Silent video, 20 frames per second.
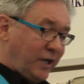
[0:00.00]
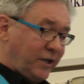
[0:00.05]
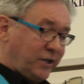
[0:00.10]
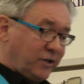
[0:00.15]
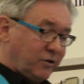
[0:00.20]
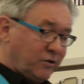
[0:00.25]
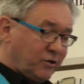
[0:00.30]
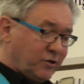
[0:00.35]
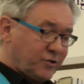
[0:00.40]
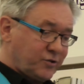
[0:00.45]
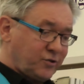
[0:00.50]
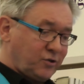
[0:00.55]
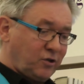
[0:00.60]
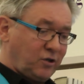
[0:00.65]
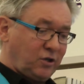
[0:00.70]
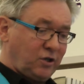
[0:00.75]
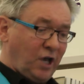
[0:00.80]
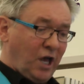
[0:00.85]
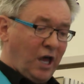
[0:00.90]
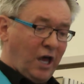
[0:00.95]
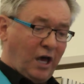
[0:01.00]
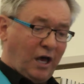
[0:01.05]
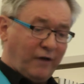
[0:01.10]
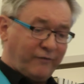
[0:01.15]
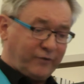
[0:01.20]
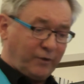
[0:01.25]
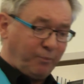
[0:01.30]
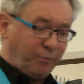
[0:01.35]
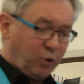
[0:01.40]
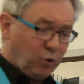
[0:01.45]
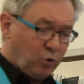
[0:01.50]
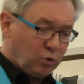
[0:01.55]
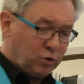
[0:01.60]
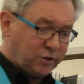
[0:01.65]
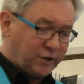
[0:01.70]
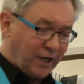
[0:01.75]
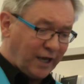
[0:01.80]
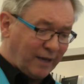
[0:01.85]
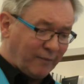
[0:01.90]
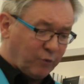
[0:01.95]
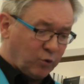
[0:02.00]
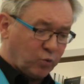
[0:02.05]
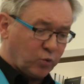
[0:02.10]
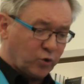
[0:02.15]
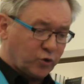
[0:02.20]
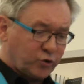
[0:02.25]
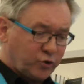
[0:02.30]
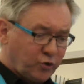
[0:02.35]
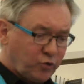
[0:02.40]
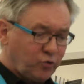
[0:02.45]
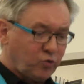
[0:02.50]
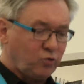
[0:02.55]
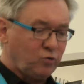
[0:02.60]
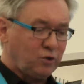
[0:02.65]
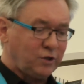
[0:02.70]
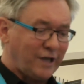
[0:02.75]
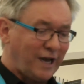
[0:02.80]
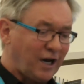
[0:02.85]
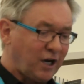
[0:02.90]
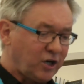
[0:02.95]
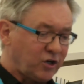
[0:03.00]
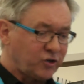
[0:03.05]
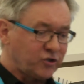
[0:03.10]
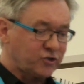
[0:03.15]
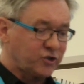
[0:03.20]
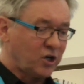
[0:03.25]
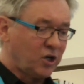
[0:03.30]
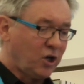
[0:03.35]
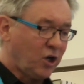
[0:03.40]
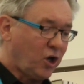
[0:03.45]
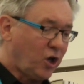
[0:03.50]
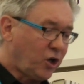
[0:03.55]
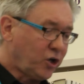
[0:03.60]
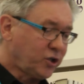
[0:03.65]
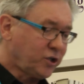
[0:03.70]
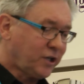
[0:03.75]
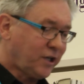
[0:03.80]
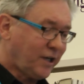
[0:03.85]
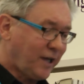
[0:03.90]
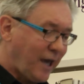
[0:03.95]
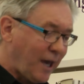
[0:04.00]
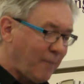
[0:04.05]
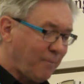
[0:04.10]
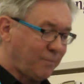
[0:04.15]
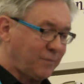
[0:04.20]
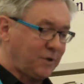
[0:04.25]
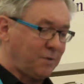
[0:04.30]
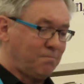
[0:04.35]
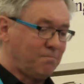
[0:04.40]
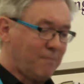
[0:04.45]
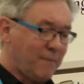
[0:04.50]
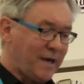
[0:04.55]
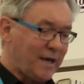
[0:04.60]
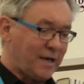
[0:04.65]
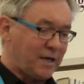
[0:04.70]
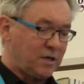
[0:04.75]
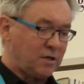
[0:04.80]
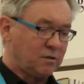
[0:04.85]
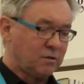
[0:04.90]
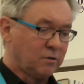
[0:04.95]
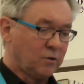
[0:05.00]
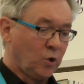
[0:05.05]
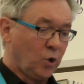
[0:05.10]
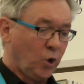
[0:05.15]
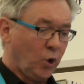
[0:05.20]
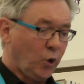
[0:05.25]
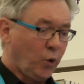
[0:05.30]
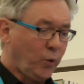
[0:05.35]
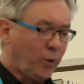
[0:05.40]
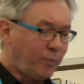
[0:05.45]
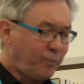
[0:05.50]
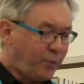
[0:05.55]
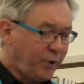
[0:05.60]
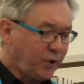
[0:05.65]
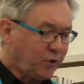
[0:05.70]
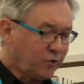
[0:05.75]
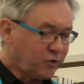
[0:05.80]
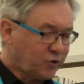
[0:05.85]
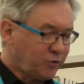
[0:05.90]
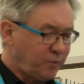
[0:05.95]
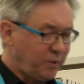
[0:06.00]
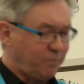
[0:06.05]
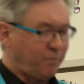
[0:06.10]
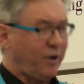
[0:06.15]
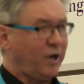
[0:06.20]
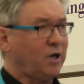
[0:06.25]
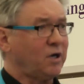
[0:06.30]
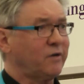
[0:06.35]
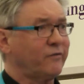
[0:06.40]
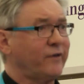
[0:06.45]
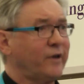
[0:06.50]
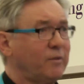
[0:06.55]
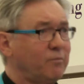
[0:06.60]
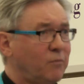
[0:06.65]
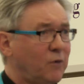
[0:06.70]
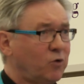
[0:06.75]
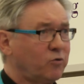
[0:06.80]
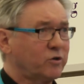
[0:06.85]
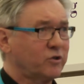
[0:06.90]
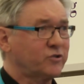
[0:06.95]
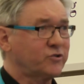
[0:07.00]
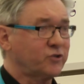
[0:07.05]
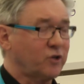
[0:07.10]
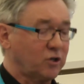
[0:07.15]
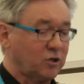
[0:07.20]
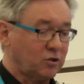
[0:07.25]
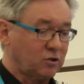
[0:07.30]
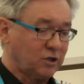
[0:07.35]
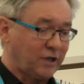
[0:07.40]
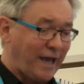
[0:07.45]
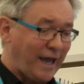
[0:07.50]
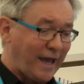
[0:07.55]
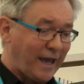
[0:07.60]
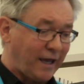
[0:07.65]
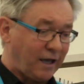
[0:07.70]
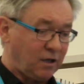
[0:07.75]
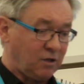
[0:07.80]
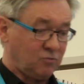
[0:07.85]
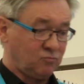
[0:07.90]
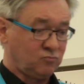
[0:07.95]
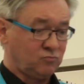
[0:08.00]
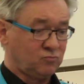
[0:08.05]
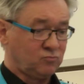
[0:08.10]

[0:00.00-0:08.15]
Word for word: on the other side of the pool table, were two large, unkempt men who appeared to be part of a motorcycle gang.